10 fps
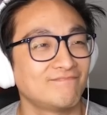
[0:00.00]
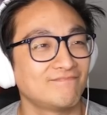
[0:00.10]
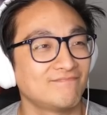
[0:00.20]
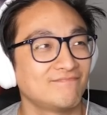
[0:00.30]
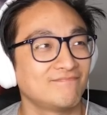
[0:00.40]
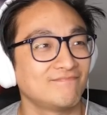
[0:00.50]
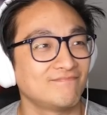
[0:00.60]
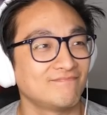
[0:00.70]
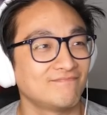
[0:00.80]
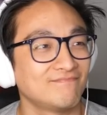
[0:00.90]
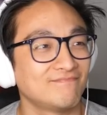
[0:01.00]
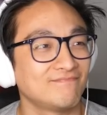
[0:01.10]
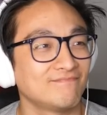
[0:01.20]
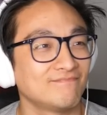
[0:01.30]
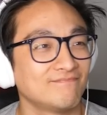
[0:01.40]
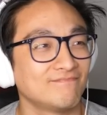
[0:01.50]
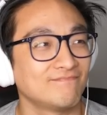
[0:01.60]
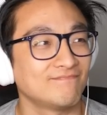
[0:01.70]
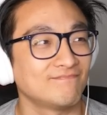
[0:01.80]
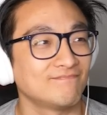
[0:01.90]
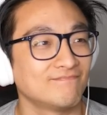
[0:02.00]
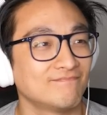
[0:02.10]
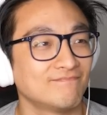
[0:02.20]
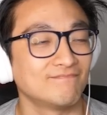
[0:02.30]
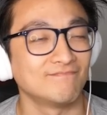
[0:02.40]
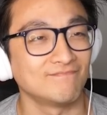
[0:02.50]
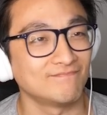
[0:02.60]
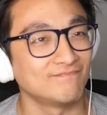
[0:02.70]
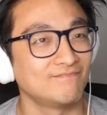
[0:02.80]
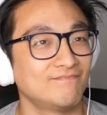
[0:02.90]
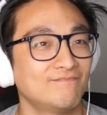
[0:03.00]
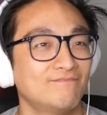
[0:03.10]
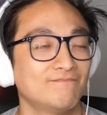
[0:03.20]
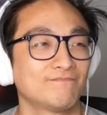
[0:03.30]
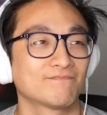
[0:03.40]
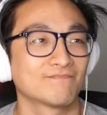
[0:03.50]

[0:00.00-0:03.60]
The person shown says nothing.